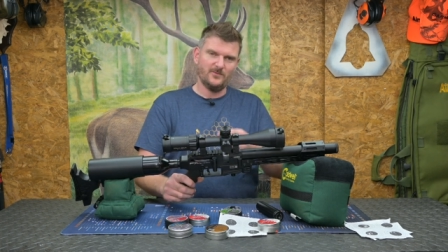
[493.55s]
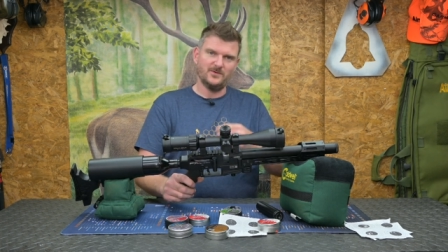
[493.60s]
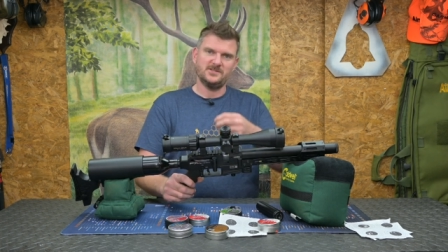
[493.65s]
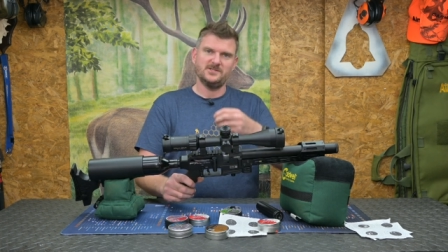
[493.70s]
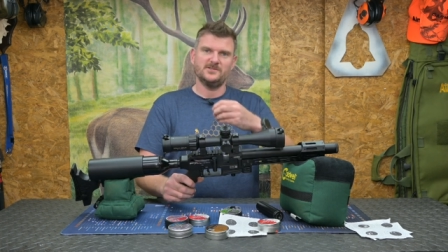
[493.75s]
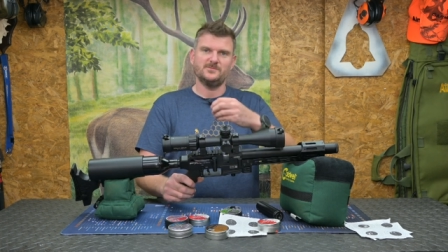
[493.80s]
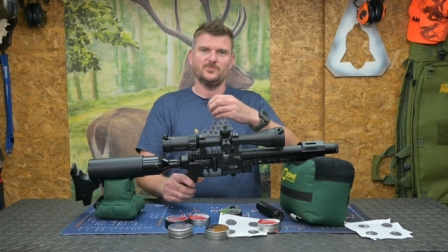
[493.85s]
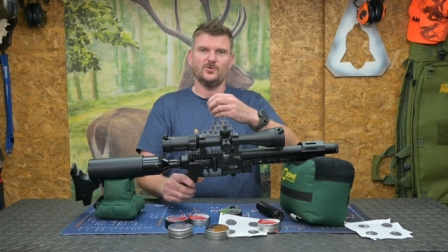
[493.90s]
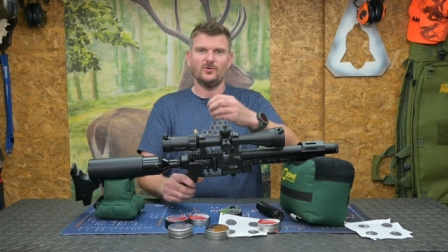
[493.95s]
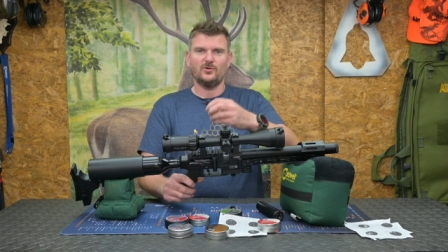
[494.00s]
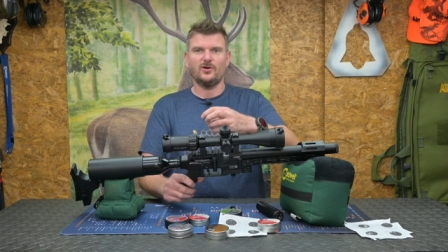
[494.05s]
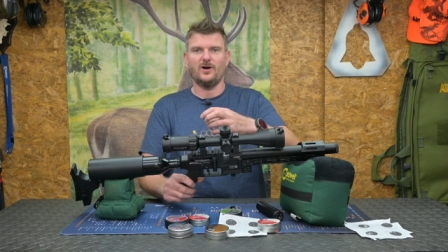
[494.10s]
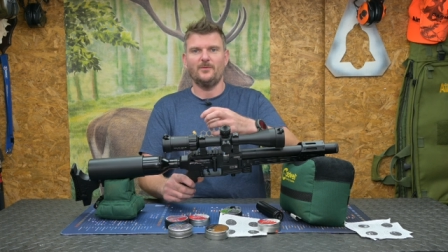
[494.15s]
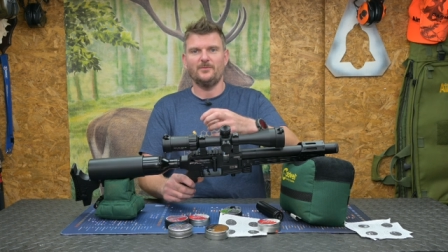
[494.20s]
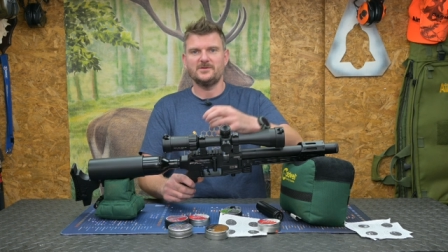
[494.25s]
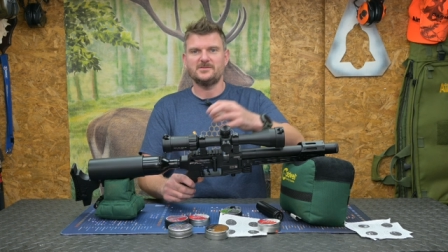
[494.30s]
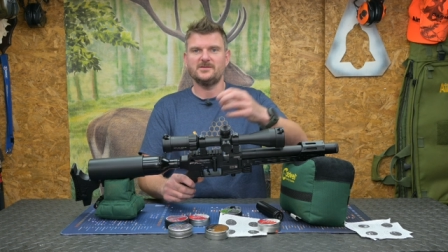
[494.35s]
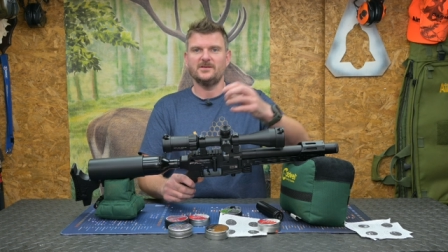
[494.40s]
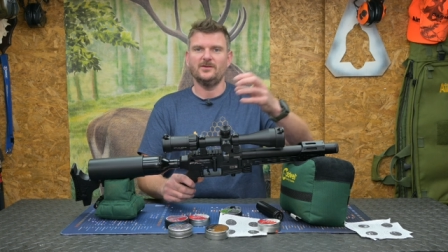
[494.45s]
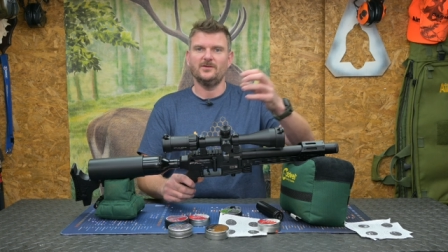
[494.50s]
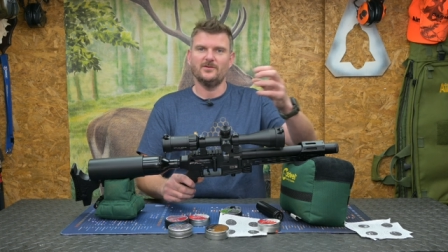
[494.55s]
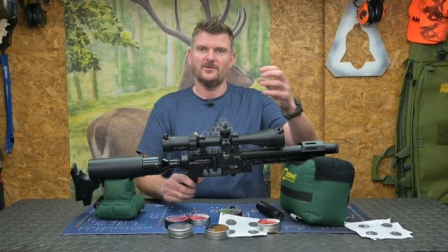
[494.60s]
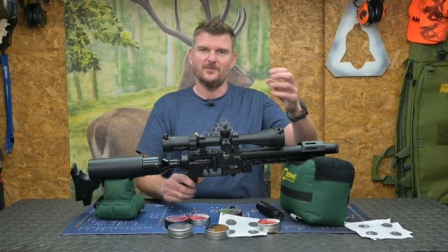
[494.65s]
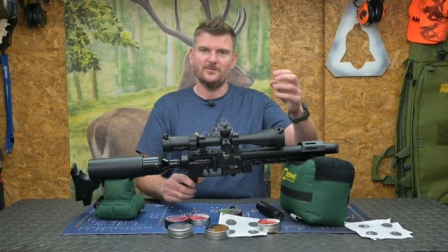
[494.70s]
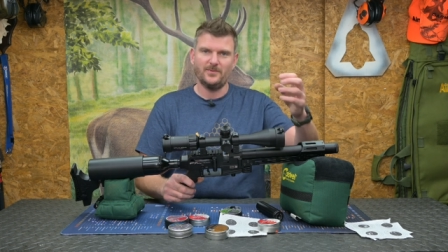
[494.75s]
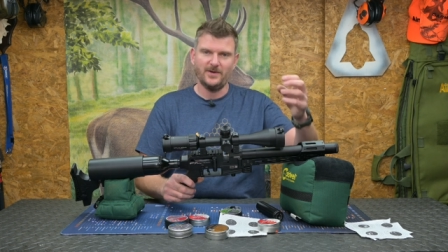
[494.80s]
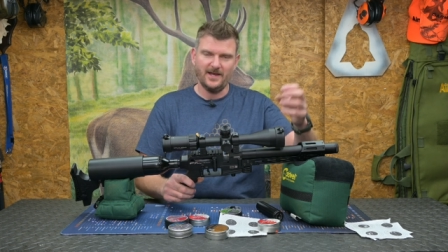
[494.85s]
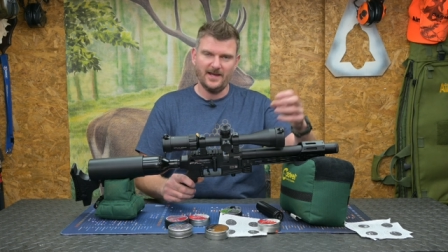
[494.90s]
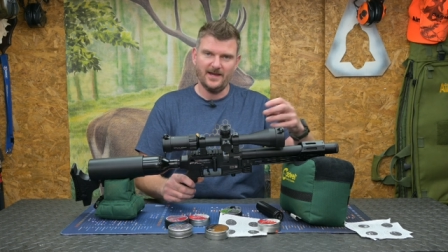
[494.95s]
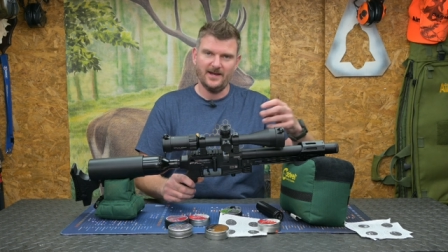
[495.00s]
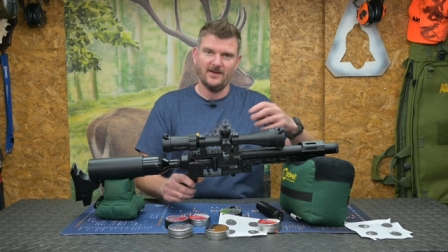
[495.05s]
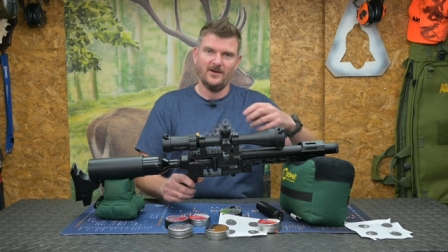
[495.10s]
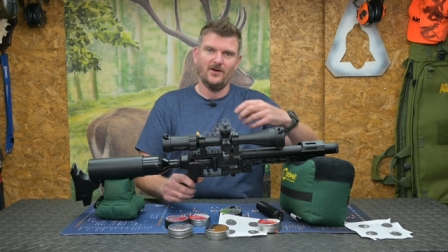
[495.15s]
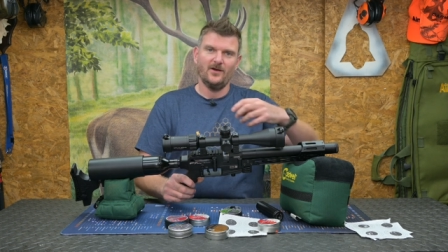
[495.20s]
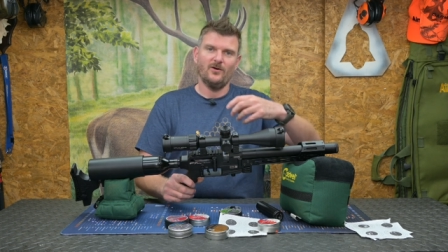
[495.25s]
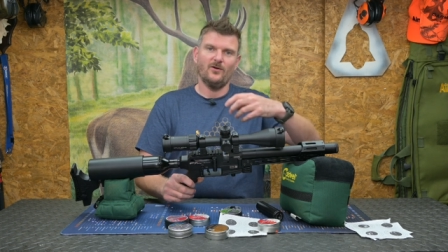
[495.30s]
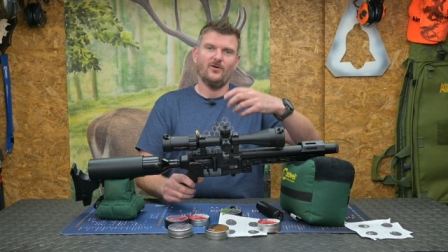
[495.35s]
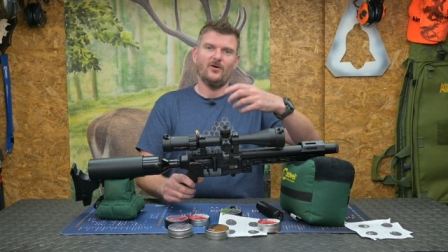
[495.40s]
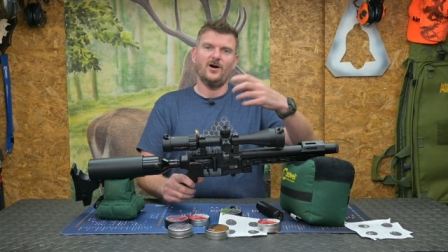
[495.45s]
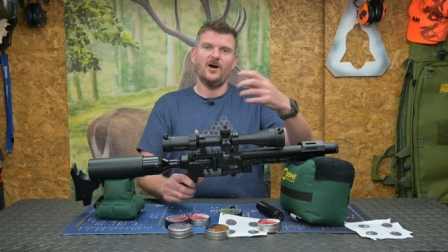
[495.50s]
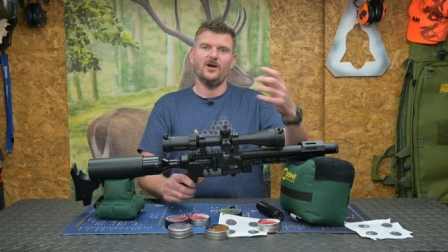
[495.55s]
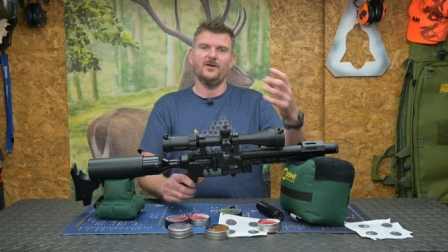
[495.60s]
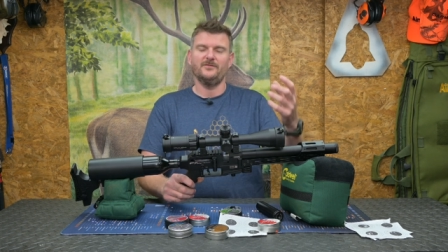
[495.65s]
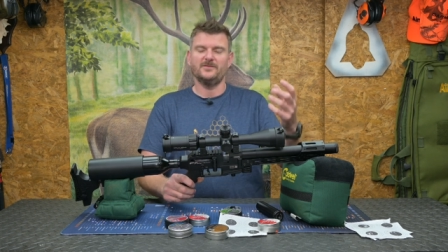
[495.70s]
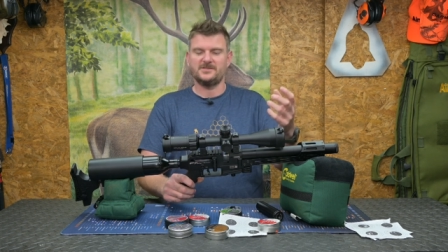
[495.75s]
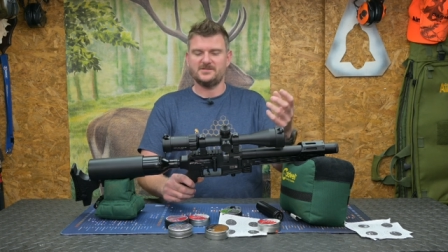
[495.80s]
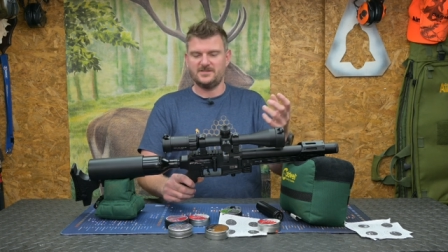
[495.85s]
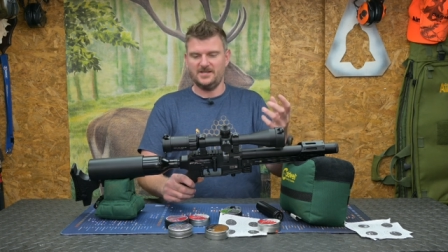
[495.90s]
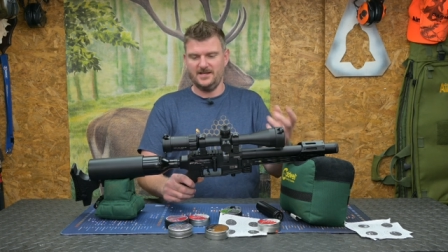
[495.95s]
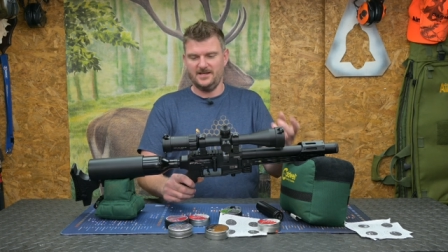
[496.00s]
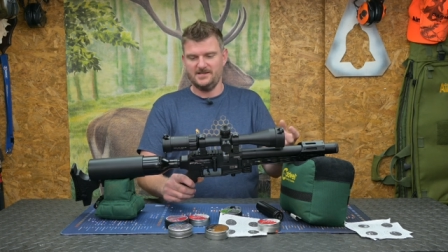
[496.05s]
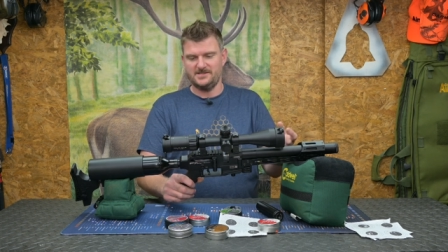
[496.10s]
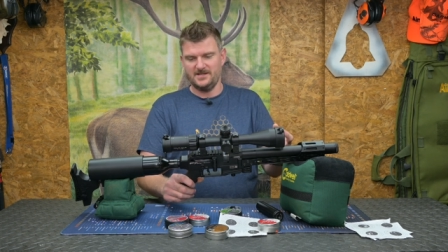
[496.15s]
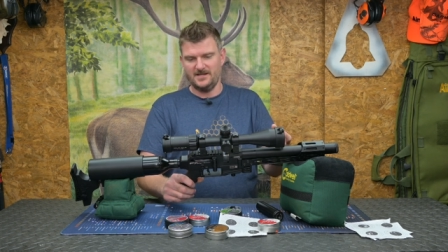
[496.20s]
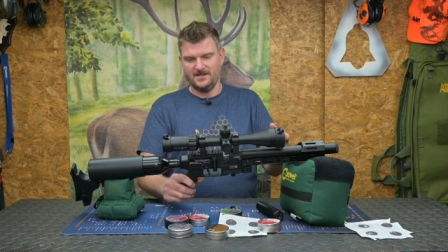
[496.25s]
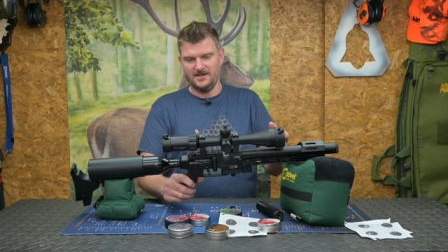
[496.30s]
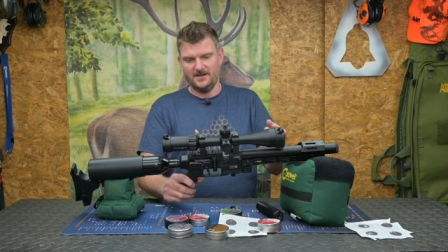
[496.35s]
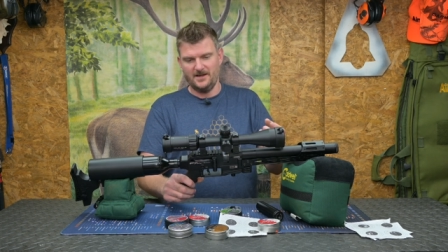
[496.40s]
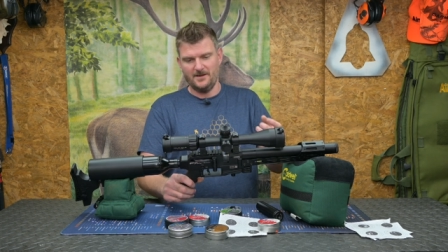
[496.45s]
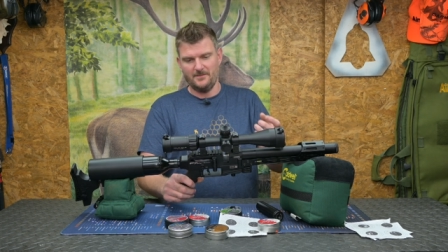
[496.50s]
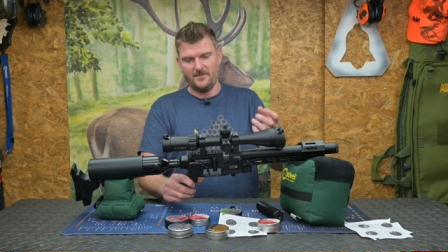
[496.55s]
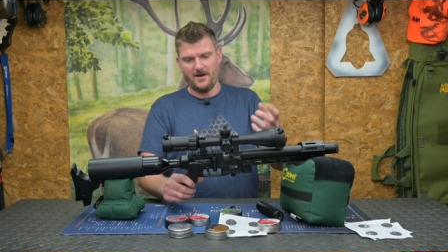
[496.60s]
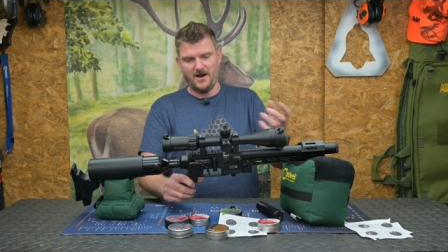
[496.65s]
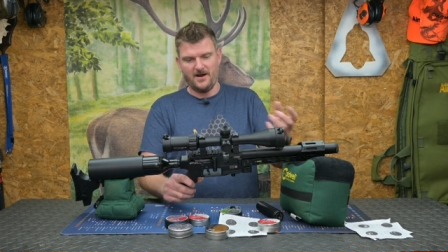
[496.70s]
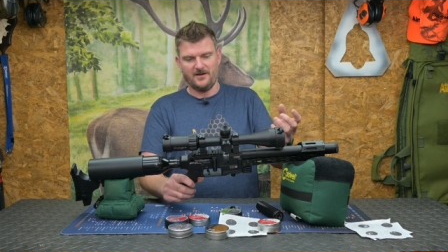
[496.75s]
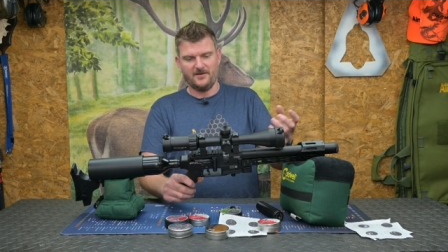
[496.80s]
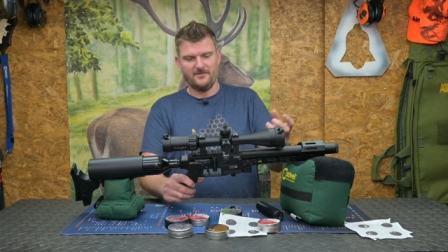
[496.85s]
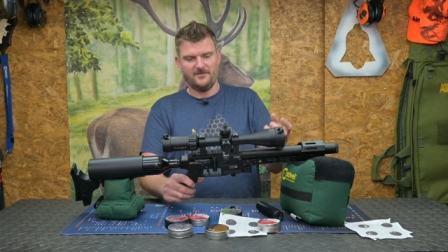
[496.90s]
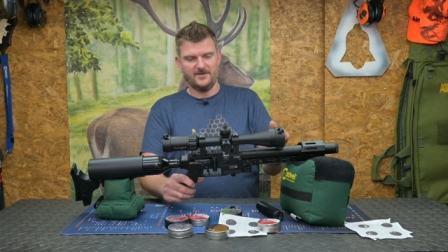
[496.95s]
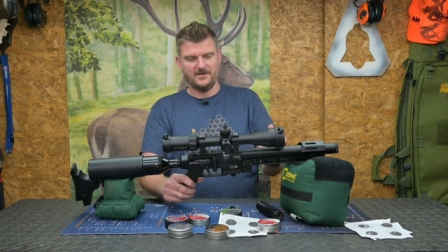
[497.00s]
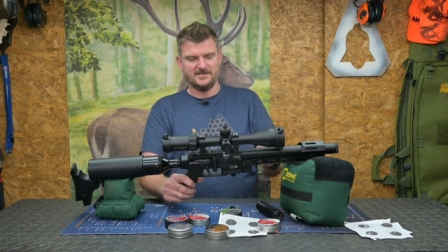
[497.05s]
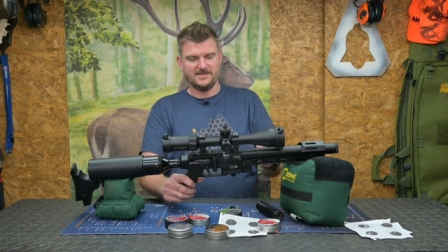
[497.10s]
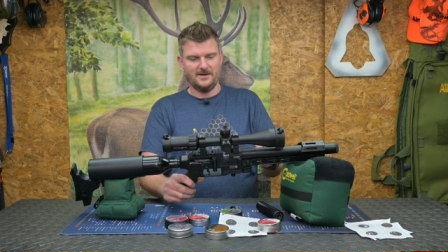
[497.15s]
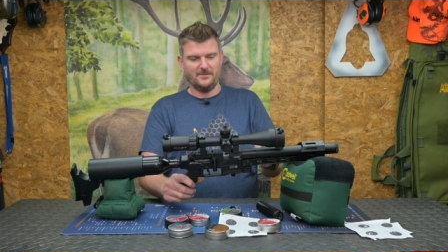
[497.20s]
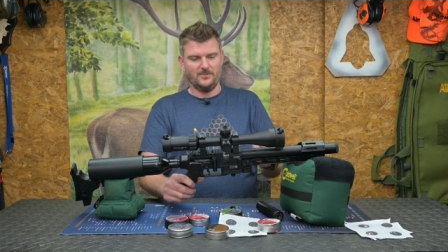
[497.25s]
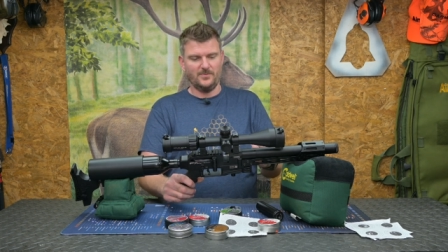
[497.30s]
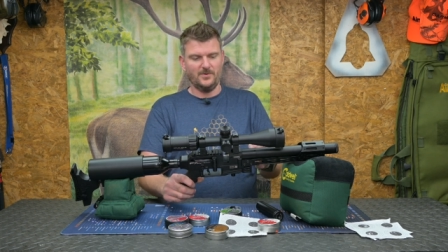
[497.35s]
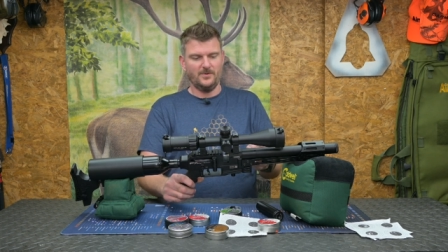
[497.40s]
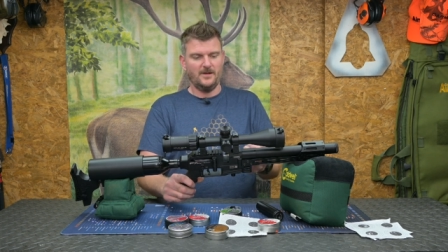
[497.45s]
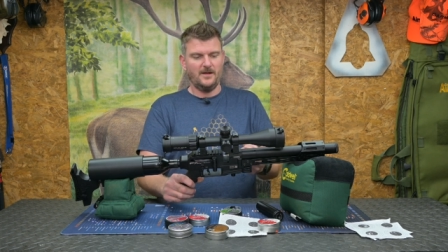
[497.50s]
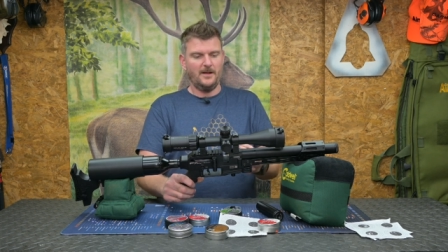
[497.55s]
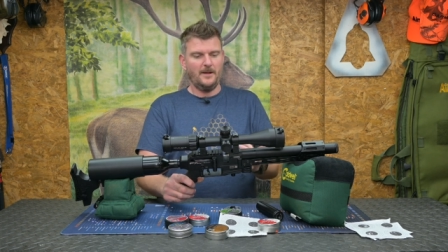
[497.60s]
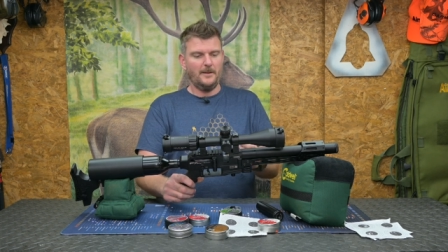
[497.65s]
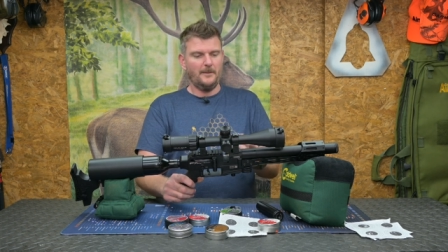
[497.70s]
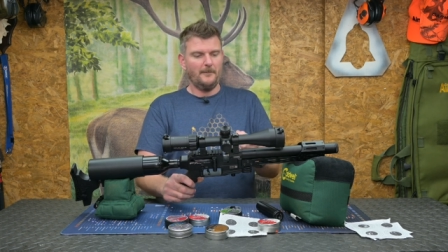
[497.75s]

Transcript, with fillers: which is more common to the European or overseas in, in America, for example.